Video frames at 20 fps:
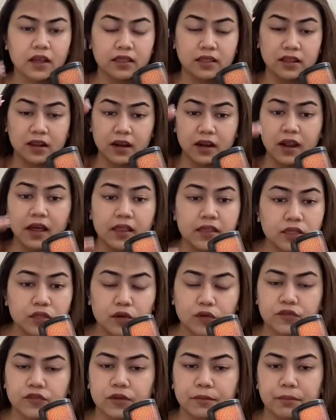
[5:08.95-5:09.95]
the length
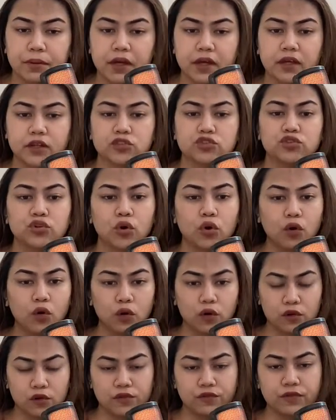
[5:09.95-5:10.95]
of the page,
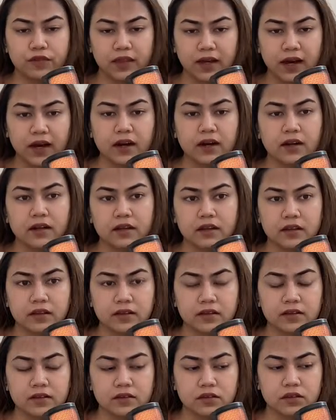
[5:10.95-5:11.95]
all of that
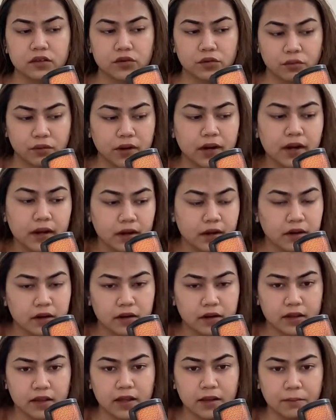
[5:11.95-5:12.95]
is
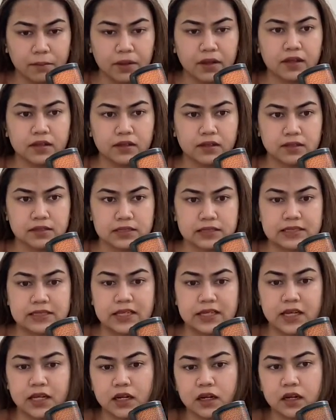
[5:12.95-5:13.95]
curated keeping the
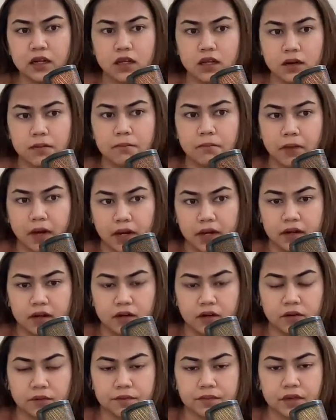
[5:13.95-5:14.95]
sale in
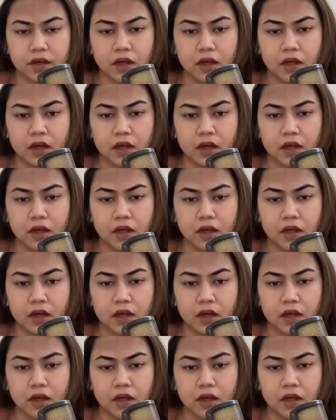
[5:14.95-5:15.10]
mind.